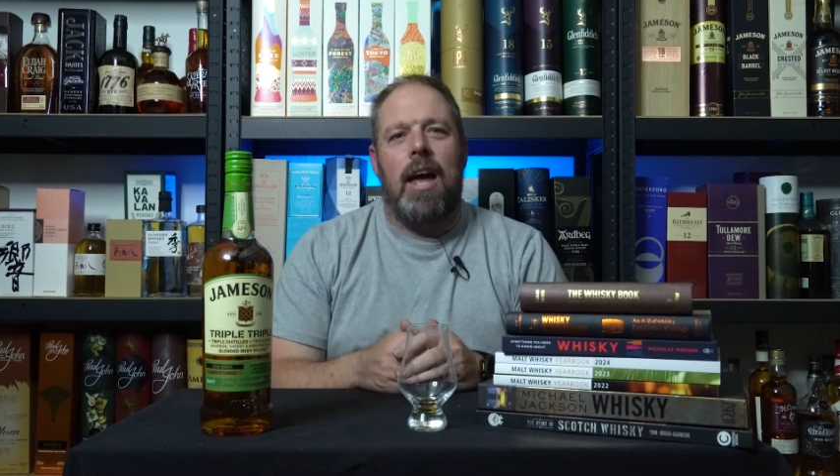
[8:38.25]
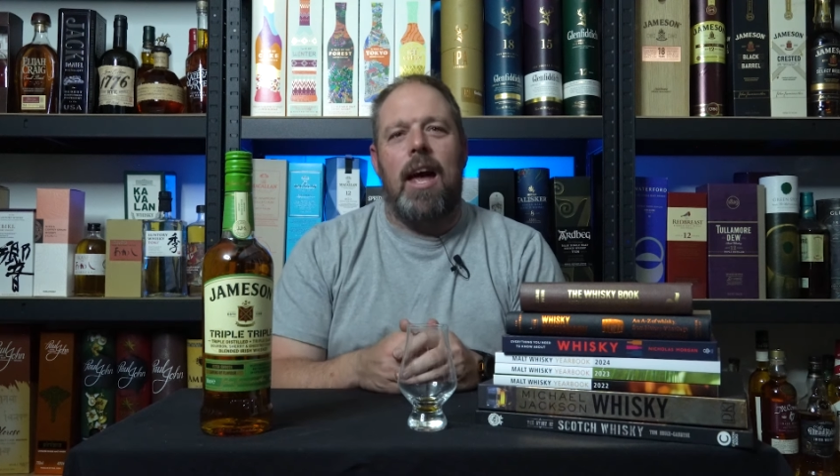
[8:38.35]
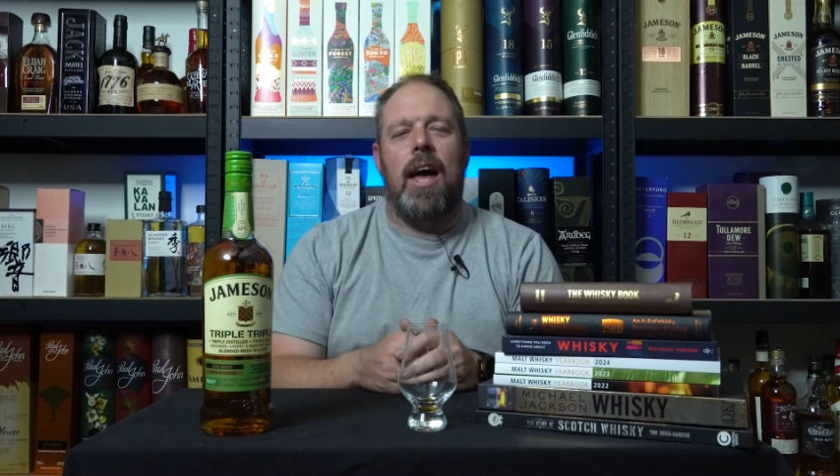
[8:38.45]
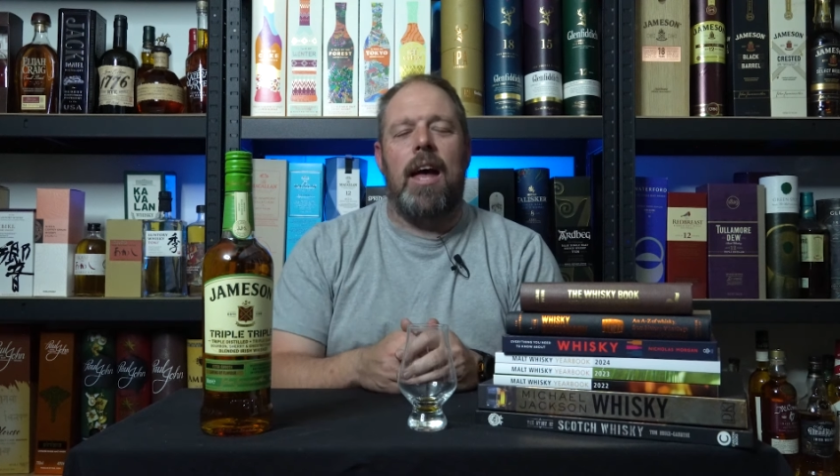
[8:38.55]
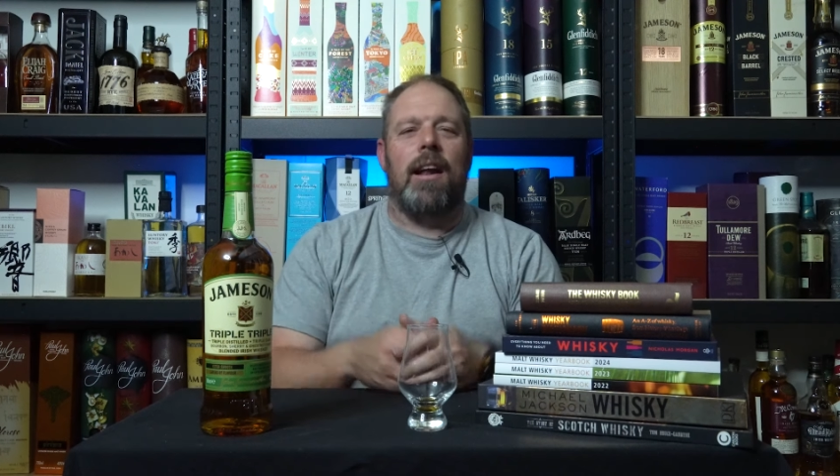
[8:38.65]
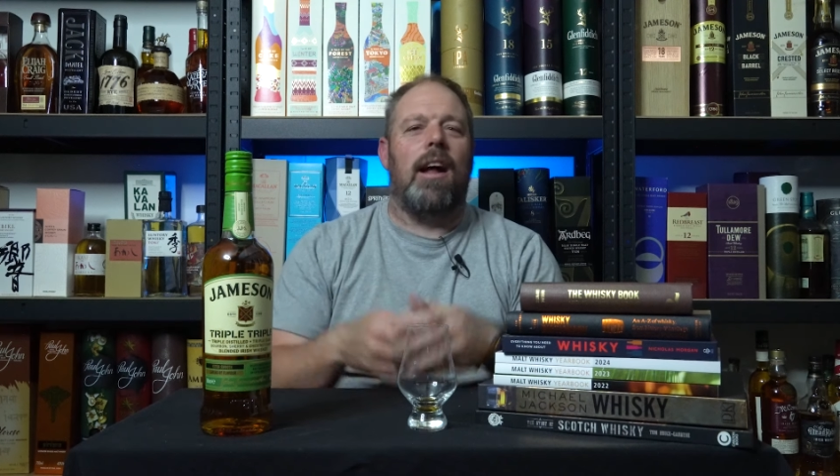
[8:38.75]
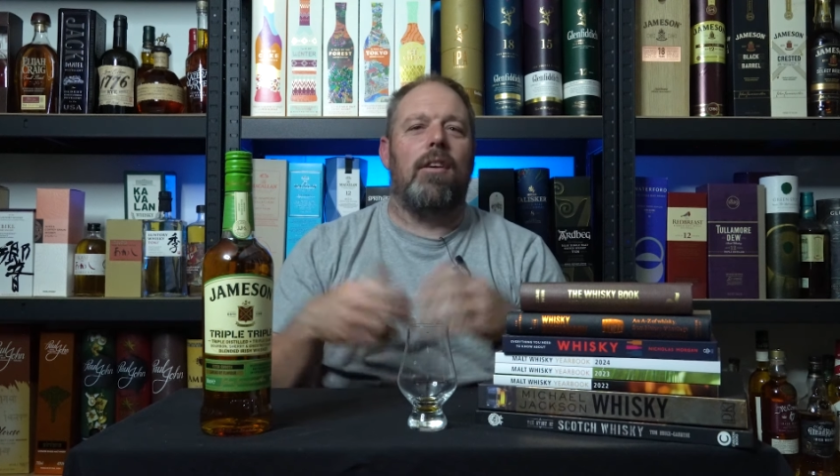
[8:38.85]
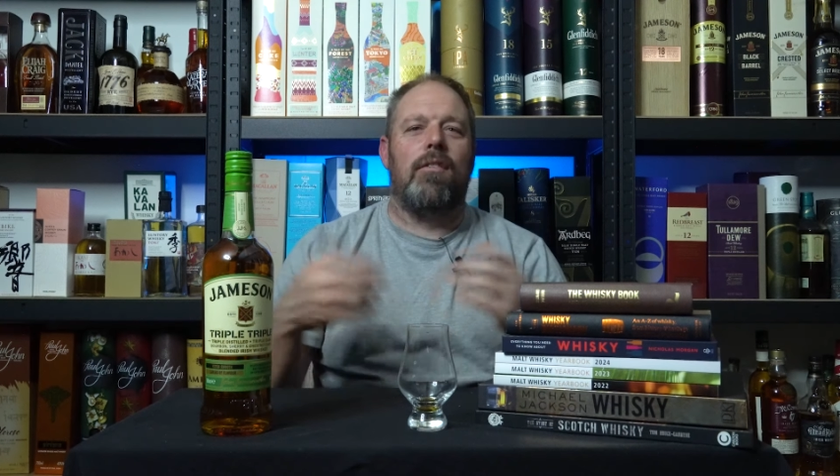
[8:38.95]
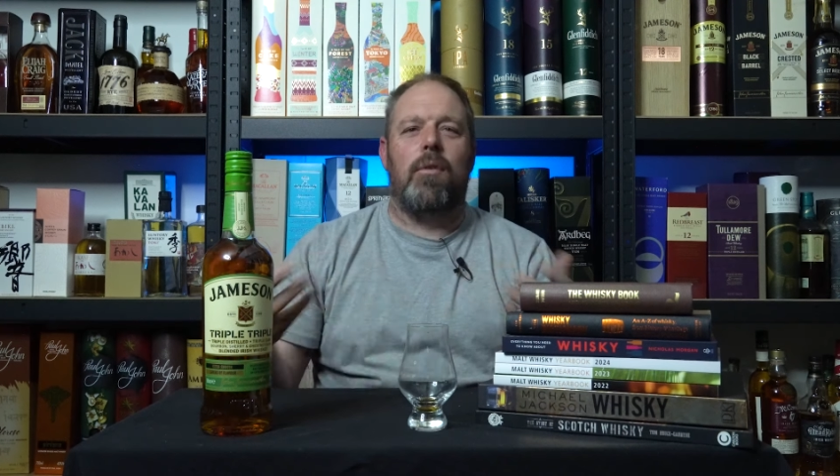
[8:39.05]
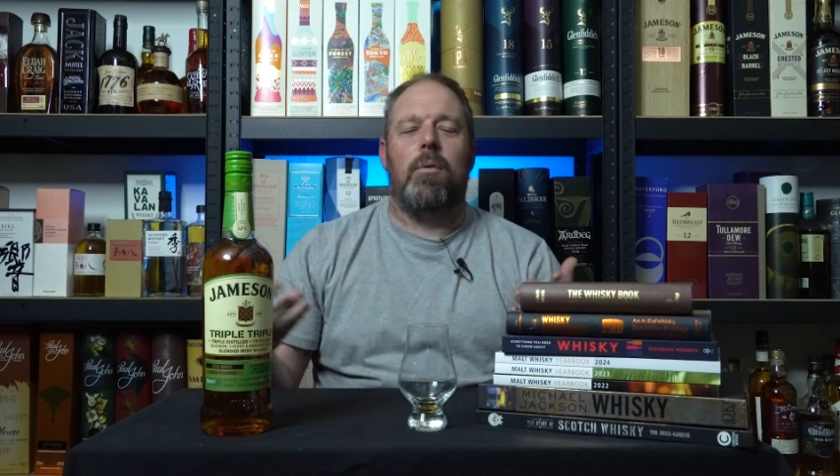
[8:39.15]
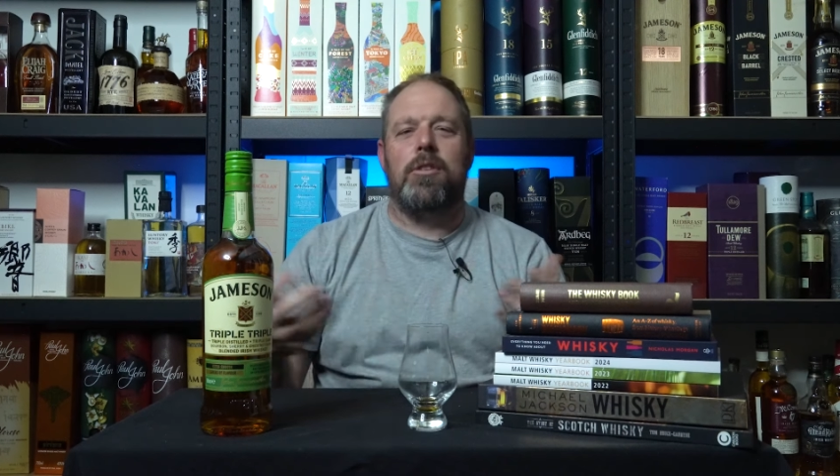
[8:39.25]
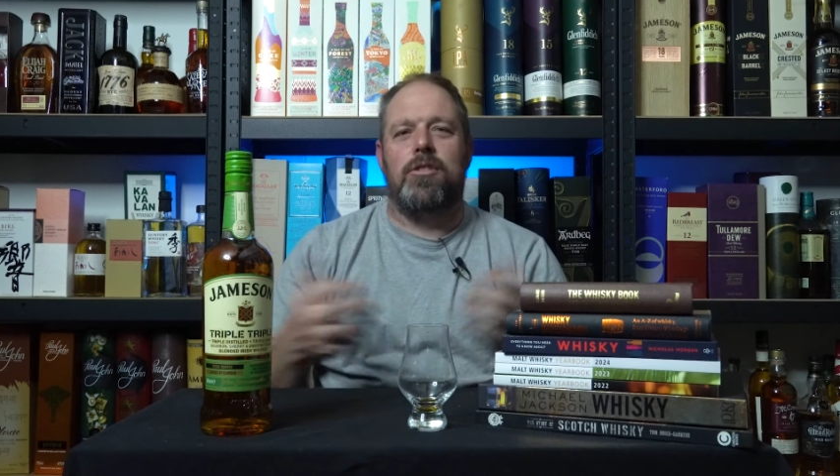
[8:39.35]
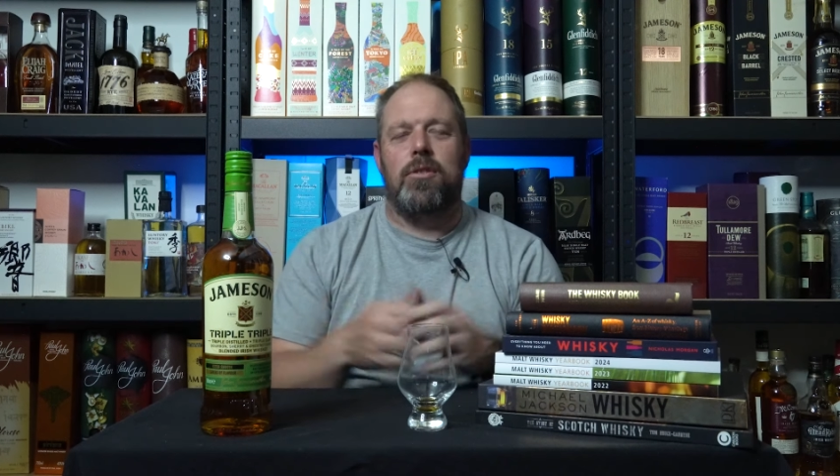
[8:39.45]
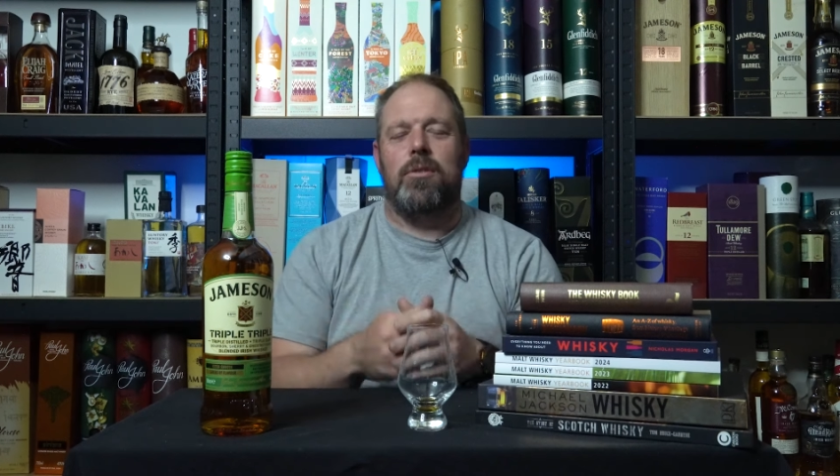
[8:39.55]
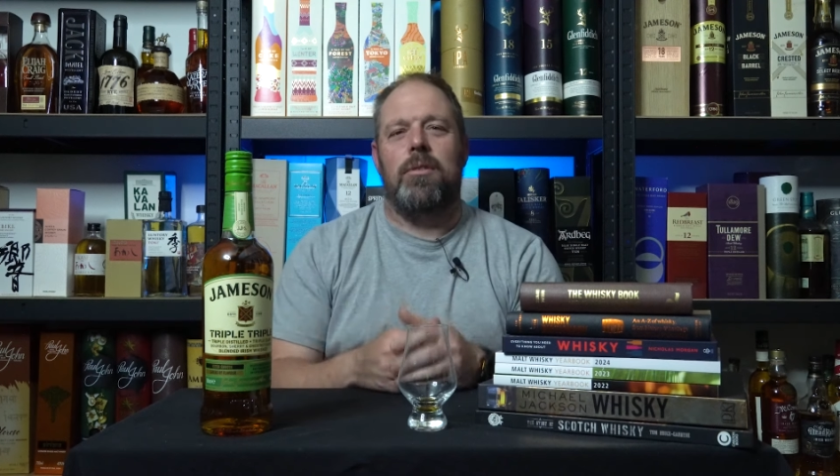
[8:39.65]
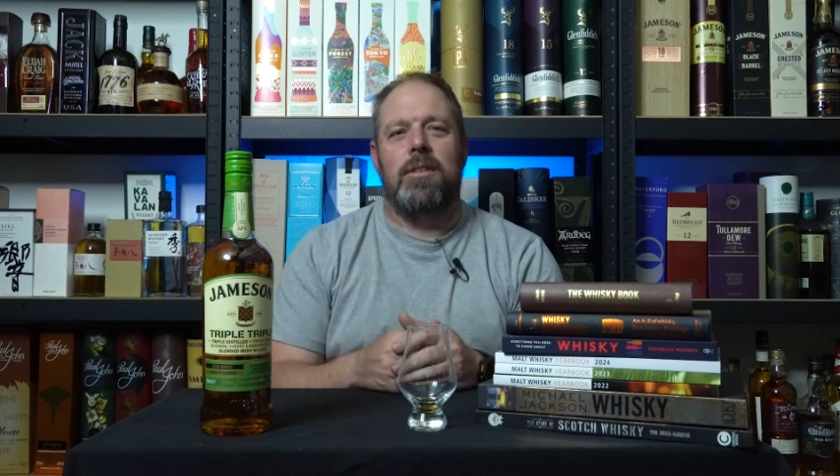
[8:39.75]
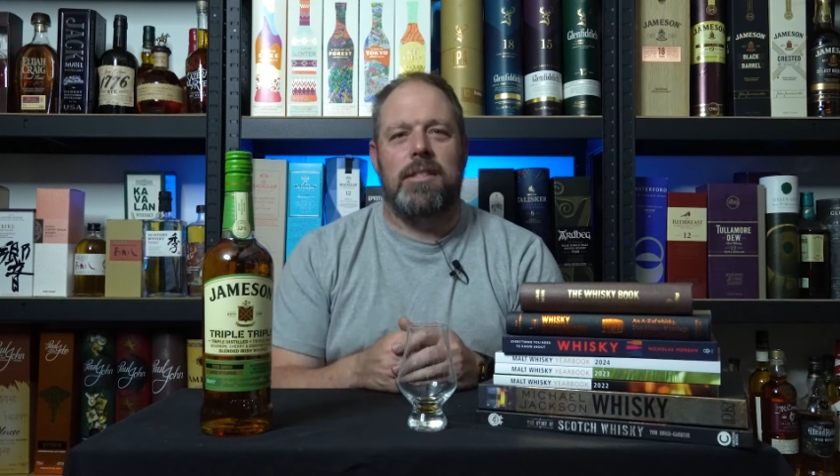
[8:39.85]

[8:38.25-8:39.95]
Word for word: And I look forward to